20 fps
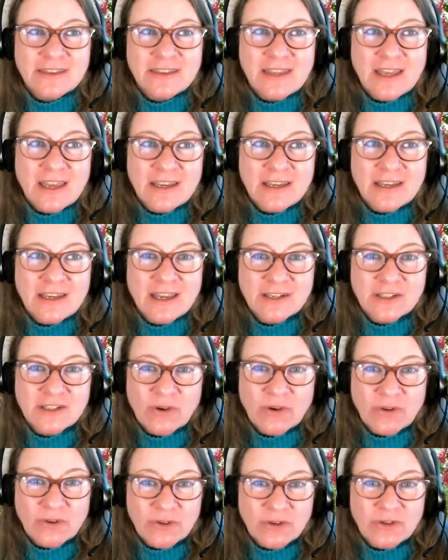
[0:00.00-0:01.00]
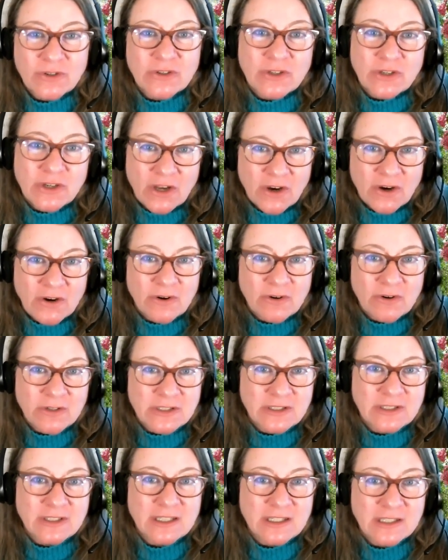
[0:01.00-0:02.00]
they had told her no,
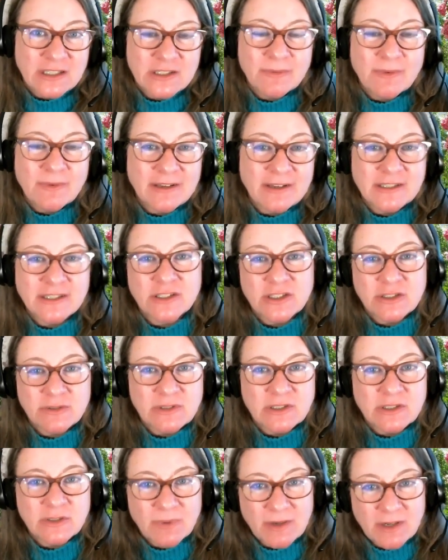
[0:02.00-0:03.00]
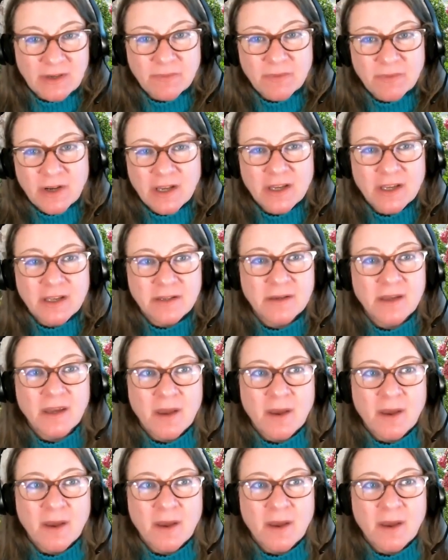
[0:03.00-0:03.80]
she needed to wait until she was 21.